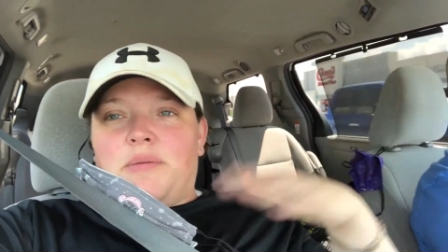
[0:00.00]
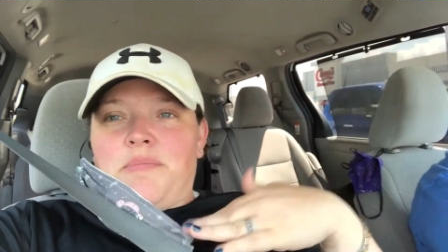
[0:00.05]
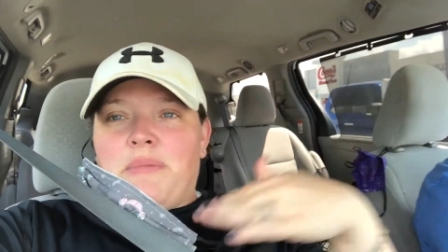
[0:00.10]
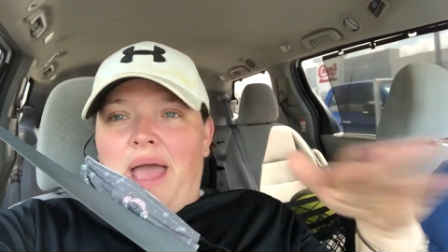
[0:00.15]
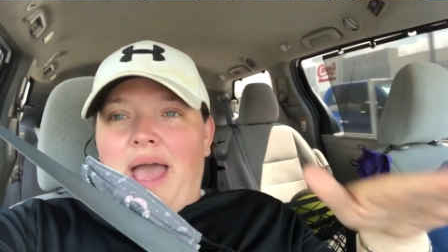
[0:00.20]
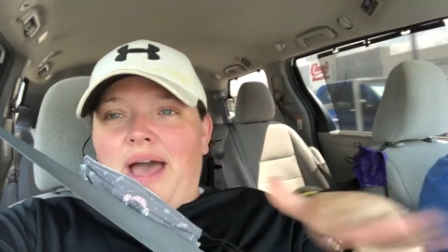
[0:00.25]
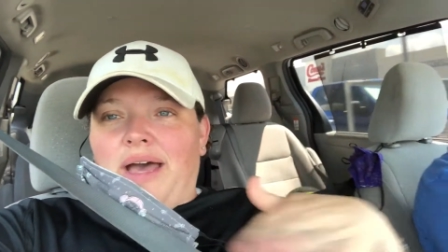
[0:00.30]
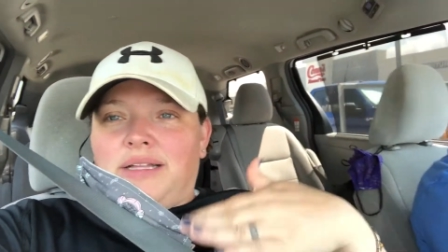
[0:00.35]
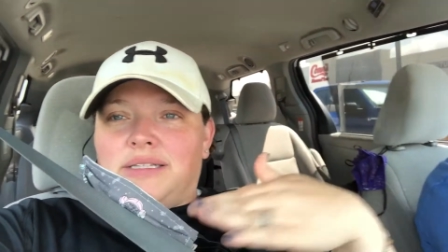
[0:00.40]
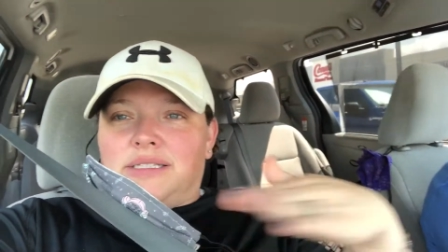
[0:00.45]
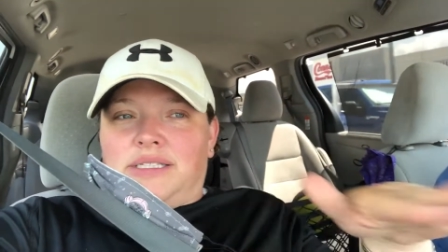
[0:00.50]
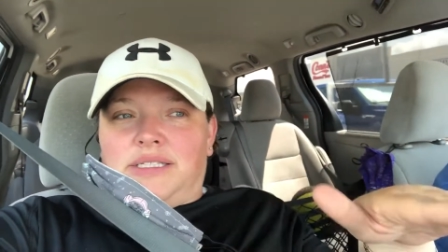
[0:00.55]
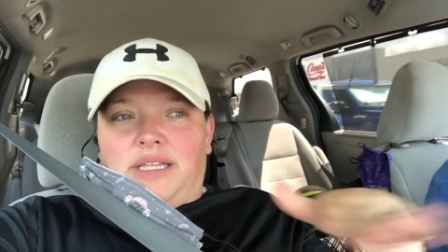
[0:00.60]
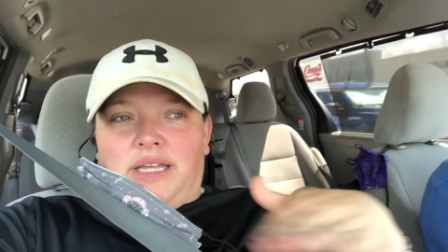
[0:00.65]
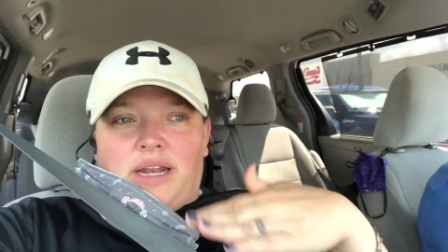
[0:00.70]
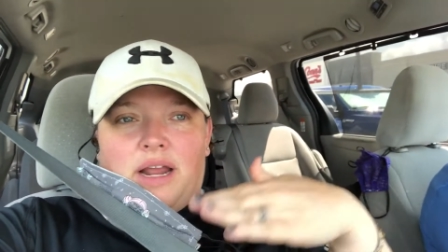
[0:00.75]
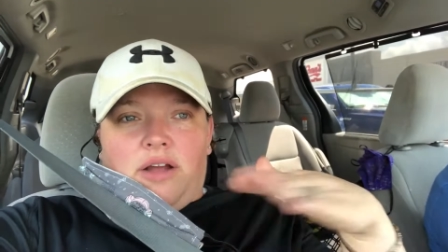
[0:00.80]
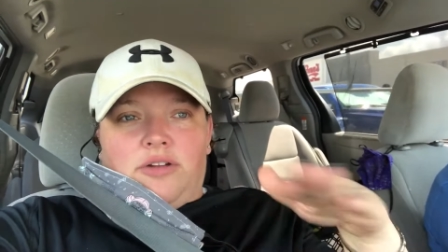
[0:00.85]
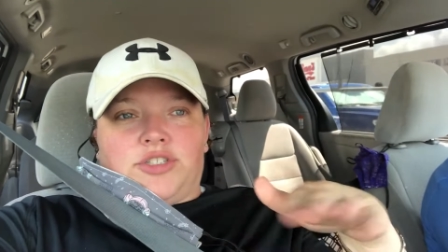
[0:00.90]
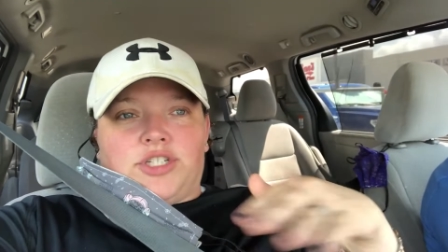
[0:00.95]
mats
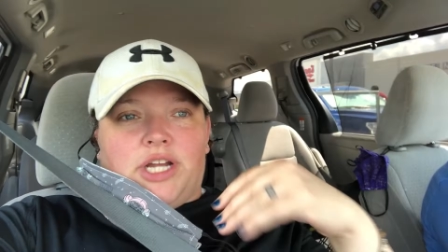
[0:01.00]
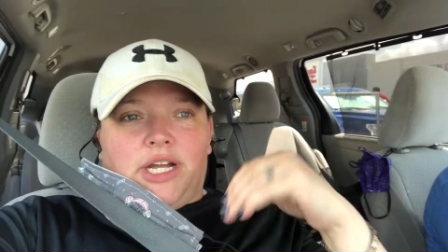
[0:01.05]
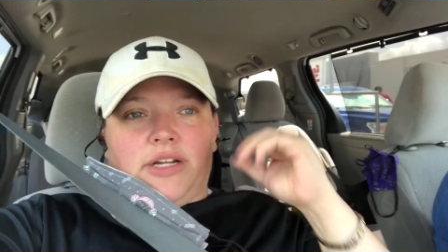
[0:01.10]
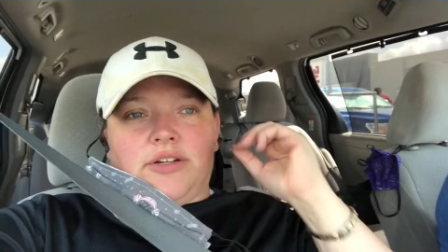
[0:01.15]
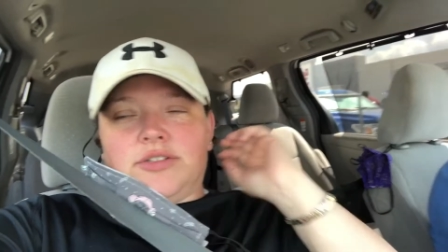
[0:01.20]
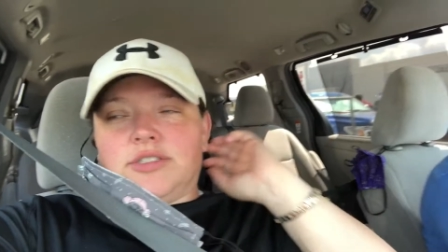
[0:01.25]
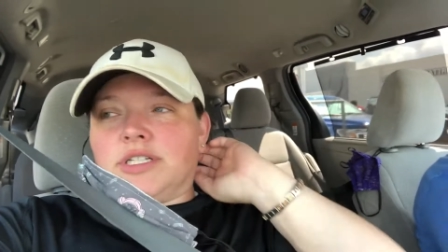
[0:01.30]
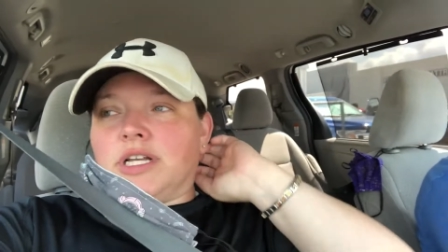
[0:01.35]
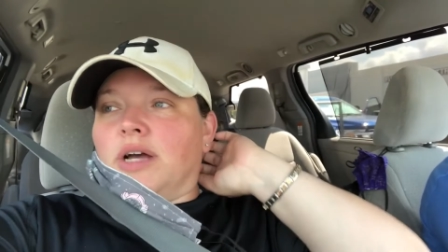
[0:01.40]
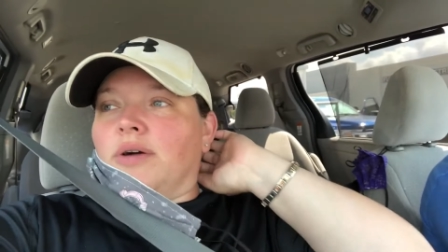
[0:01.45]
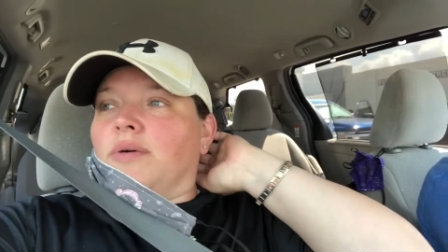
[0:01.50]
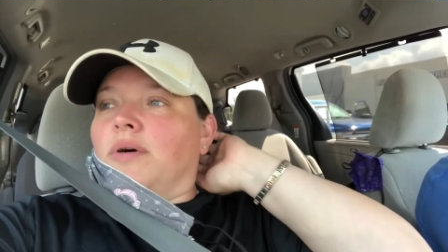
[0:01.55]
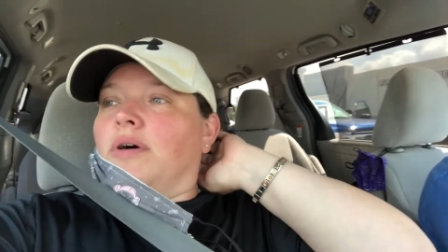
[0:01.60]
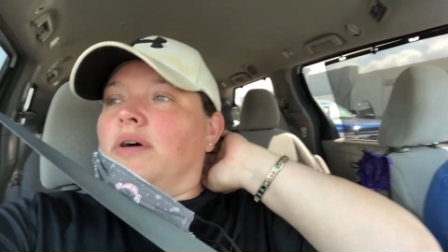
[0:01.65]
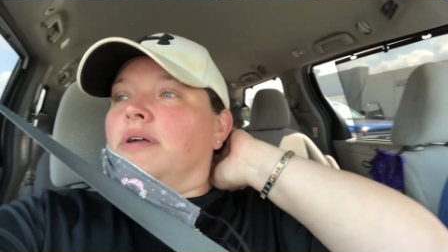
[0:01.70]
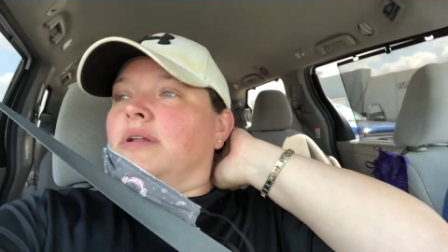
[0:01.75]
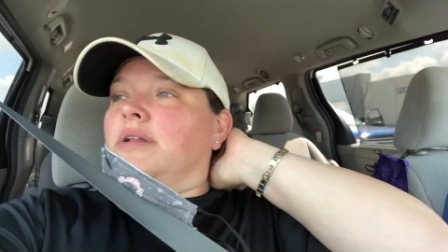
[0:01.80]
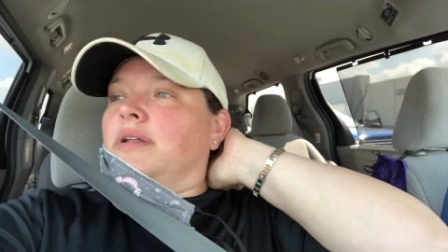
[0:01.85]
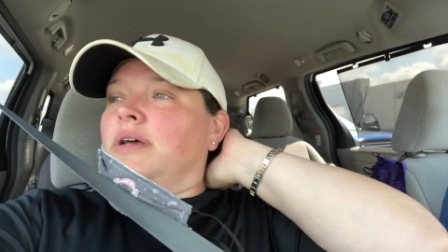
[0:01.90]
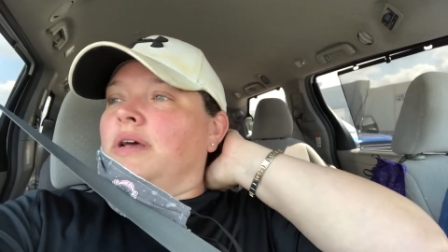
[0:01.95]
that our chairs go
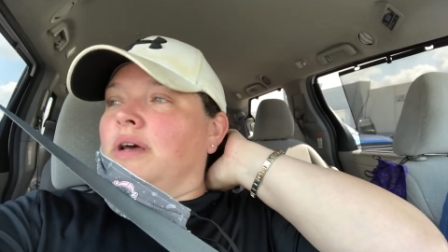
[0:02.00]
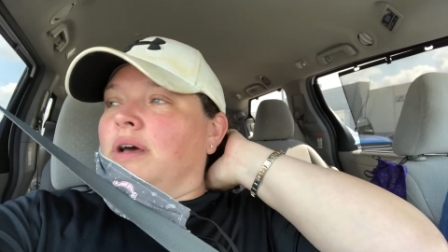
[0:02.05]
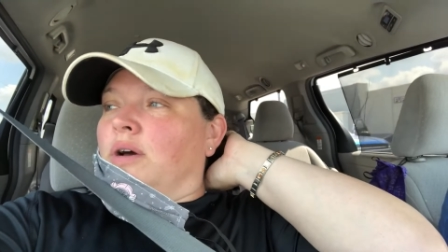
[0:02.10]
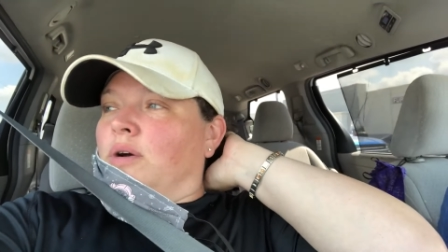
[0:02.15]
on,